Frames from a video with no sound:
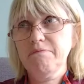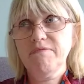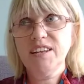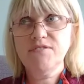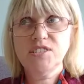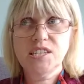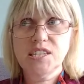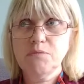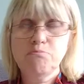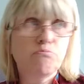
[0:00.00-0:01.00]
Lived
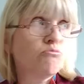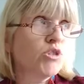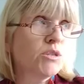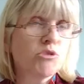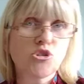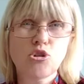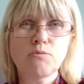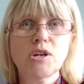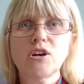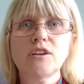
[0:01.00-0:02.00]
here pretty much all
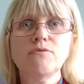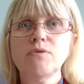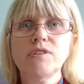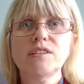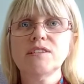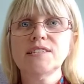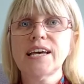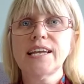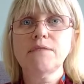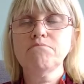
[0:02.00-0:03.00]
my life within the
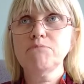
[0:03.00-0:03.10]
same